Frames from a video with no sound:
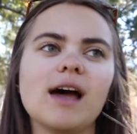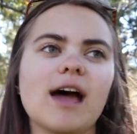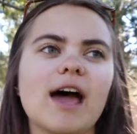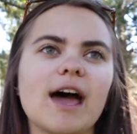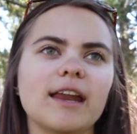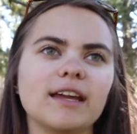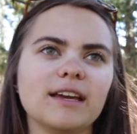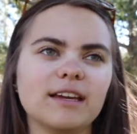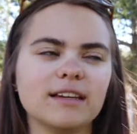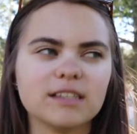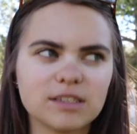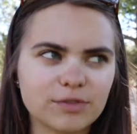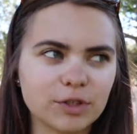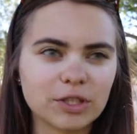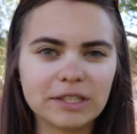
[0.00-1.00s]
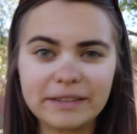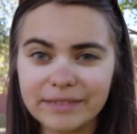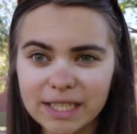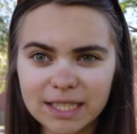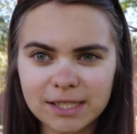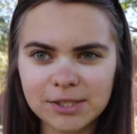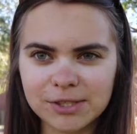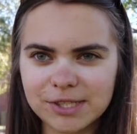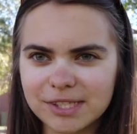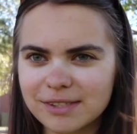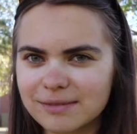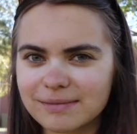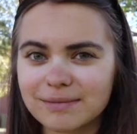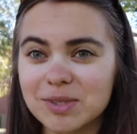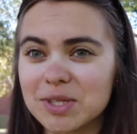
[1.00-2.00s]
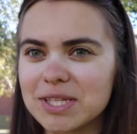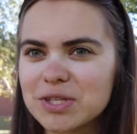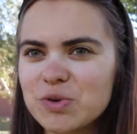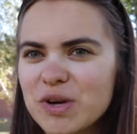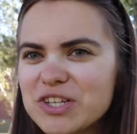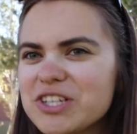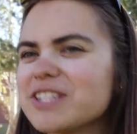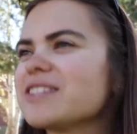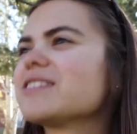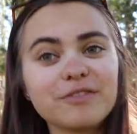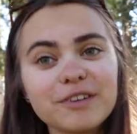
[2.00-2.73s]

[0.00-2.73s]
and it is full of answers to these questions.